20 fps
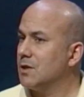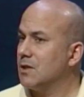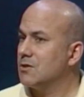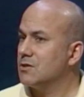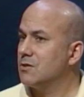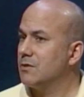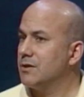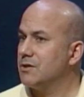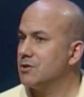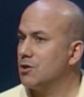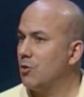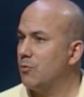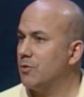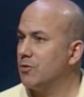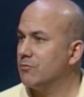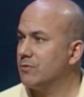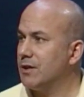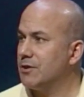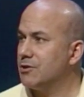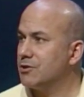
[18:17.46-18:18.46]
So it is
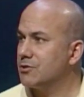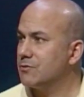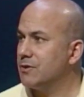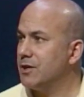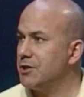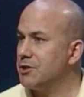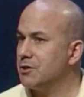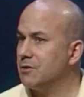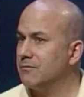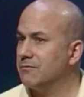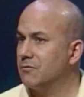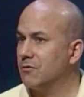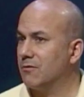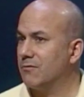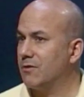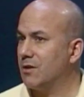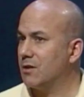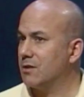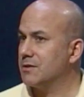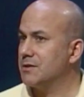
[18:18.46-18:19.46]
open registration for
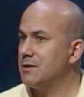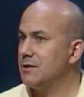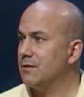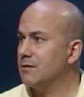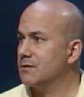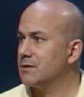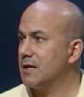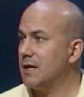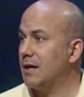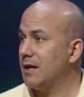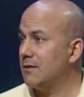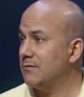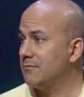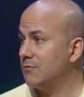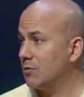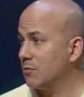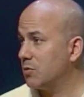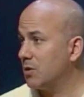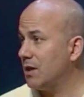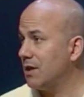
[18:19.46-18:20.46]
volunteers and
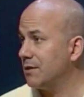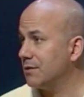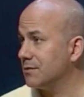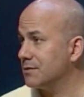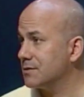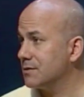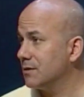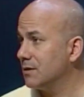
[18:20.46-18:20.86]
for players.